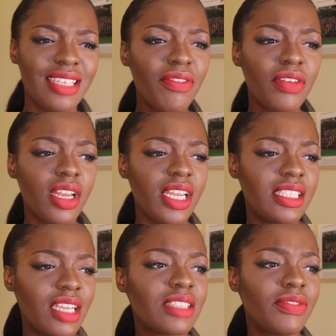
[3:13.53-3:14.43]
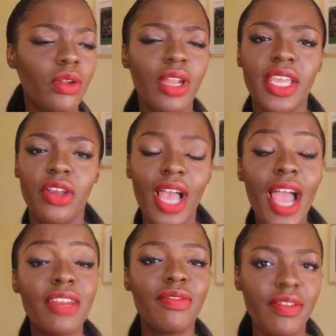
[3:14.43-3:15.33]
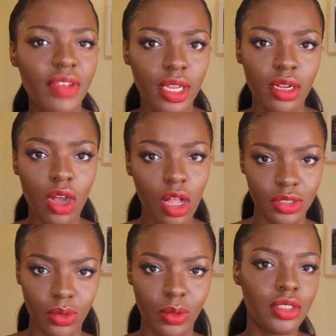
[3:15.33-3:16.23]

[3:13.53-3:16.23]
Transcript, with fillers: definitely does feel like you're kind of living in a castle.